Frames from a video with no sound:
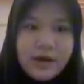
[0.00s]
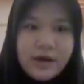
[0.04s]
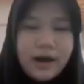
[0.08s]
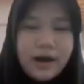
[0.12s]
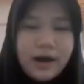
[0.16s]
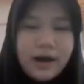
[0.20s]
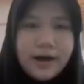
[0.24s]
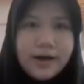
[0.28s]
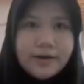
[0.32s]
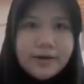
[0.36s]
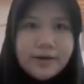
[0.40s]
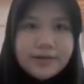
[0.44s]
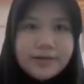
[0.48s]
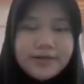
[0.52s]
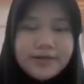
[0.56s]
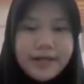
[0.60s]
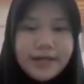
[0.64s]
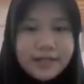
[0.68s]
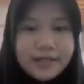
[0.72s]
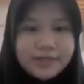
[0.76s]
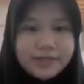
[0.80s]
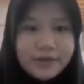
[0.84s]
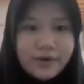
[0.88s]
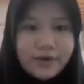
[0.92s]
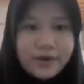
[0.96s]

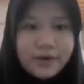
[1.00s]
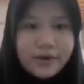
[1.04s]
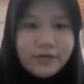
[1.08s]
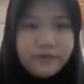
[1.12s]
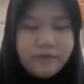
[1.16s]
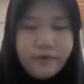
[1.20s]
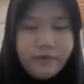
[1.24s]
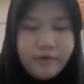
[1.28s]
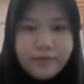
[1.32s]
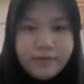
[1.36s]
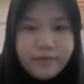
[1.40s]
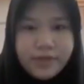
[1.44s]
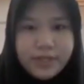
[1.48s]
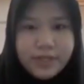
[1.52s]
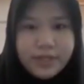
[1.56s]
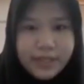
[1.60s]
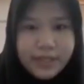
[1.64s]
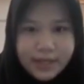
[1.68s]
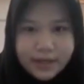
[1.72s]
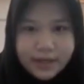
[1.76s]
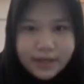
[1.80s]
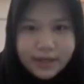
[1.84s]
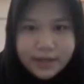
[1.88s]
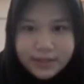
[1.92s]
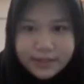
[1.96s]
That's all for me.
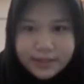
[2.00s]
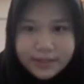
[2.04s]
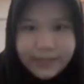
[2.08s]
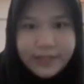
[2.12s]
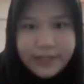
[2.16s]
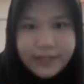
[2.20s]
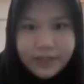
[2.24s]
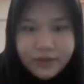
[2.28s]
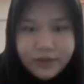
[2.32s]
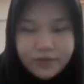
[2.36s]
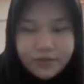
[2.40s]
Thank